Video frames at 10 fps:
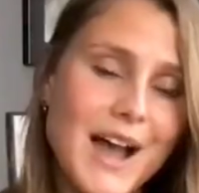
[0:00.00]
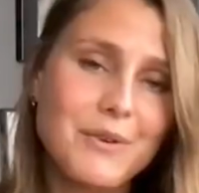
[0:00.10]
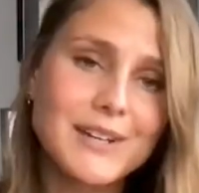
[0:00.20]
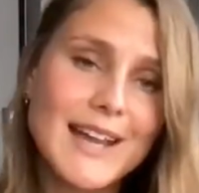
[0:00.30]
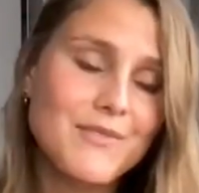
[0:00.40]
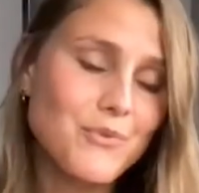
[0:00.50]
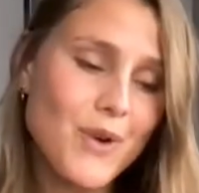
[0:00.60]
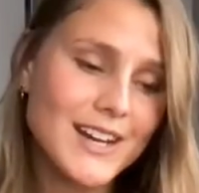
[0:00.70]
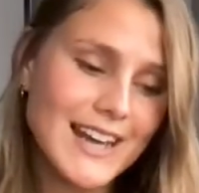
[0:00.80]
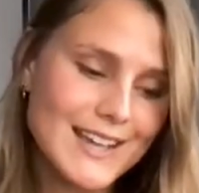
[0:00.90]
I only have
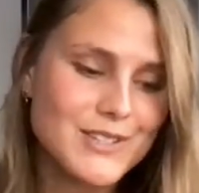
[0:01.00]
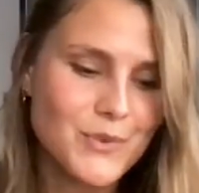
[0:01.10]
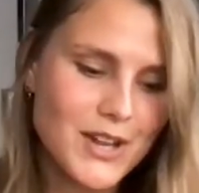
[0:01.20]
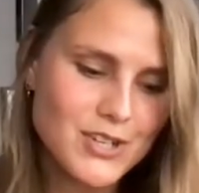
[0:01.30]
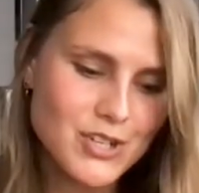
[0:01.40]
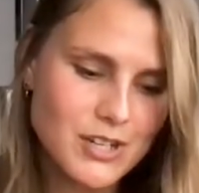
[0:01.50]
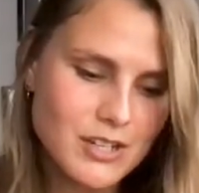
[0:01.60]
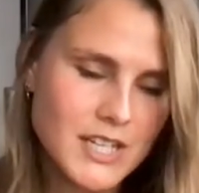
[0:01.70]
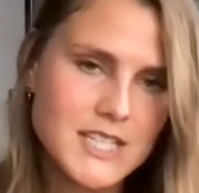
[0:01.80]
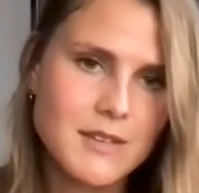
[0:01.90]
one last question.
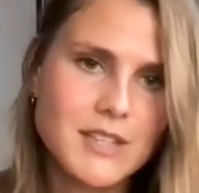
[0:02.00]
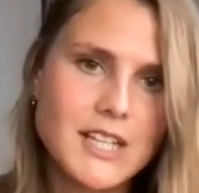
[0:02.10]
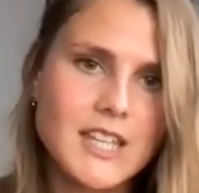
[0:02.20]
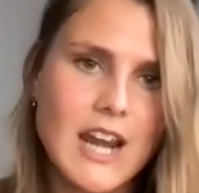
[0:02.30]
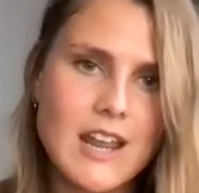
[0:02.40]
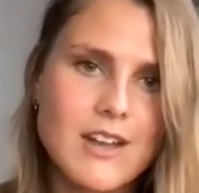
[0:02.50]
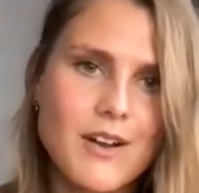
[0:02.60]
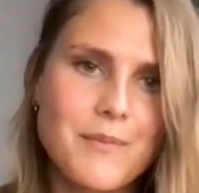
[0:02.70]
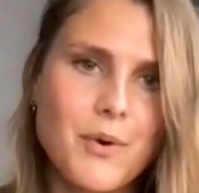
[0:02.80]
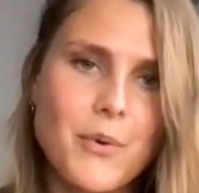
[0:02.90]
That's something that I
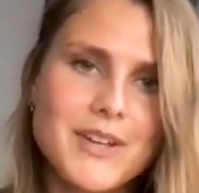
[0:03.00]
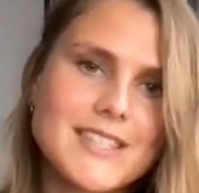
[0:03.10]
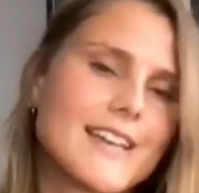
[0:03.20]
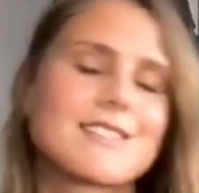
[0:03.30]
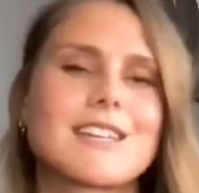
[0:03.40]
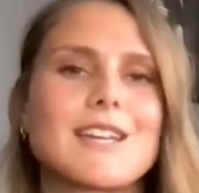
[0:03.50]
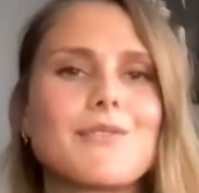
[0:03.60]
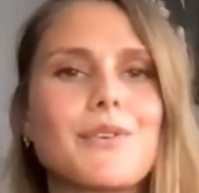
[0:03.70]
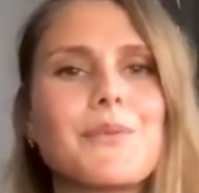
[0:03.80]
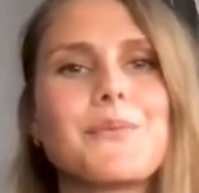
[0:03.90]
am always asking
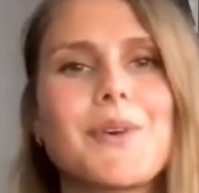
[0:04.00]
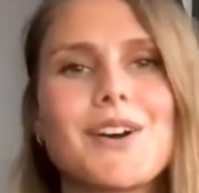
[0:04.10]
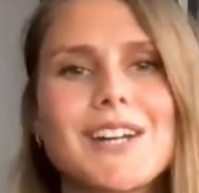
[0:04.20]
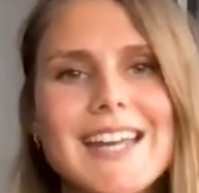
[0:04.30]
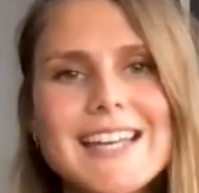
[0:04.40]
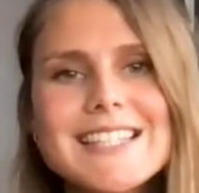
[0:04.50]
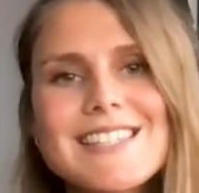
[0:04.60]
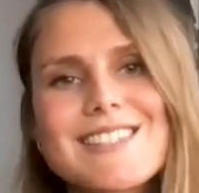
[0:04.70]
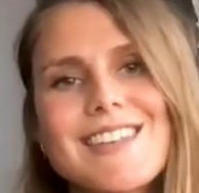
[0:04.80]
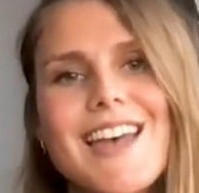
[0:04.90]
from our guests.